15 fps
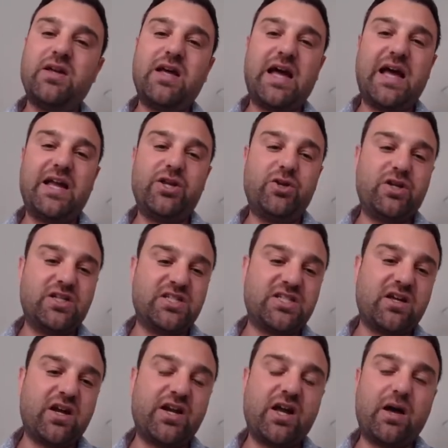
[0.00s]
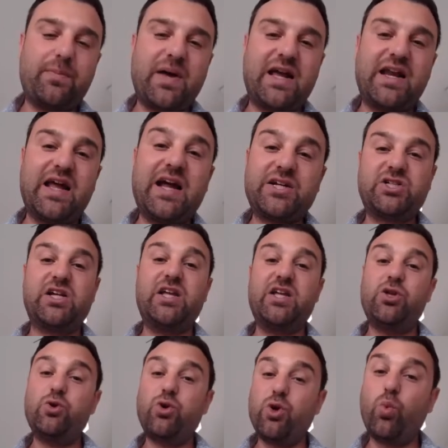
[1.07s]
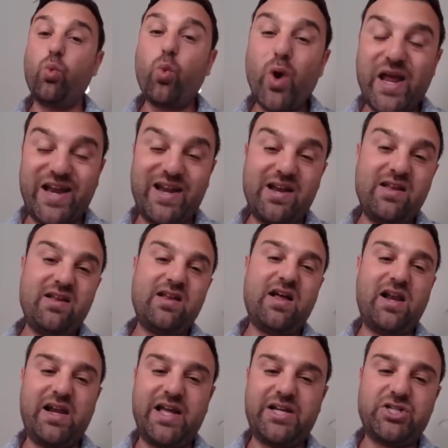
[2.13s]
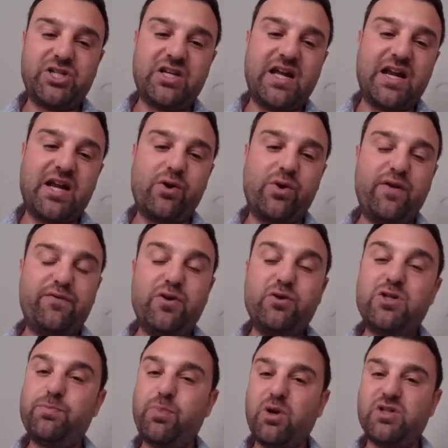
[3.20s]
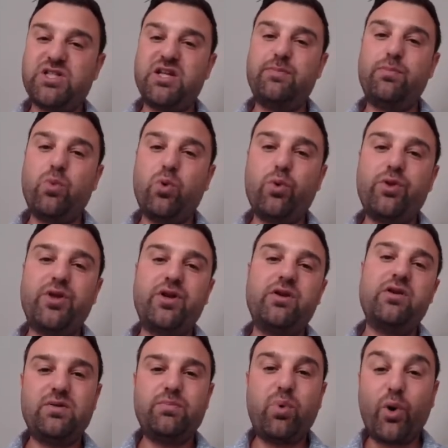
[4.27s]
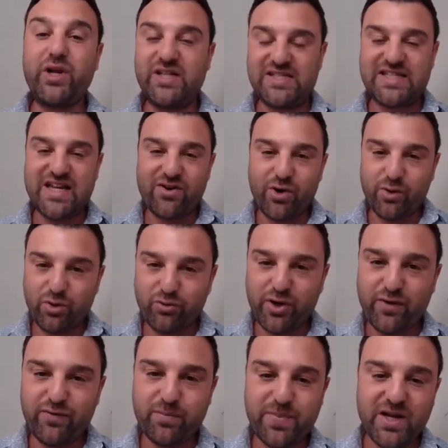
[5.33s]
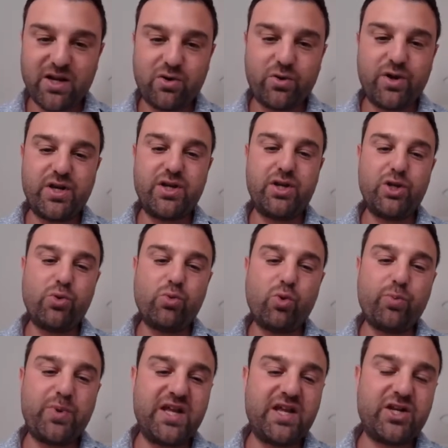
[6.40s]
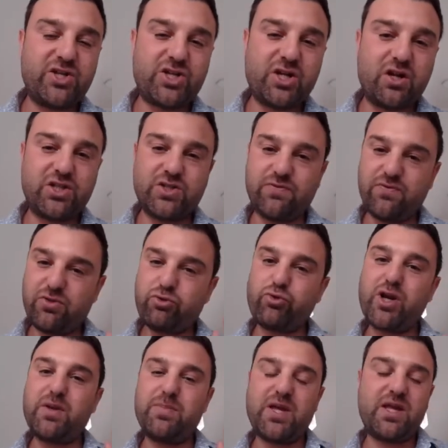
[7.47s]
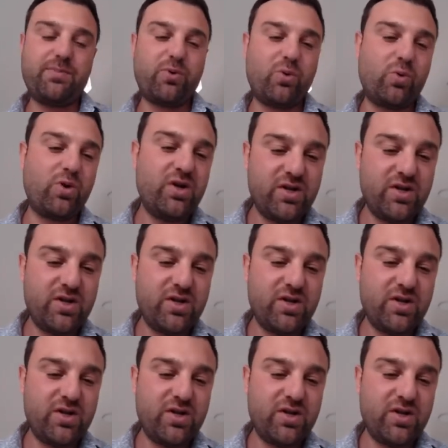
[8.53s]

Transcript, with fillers: and you can sign up, and actually you can win a Ledger Nano. If you deposit more than zero point zero three of a Bitcoin, you will be in a chance of three people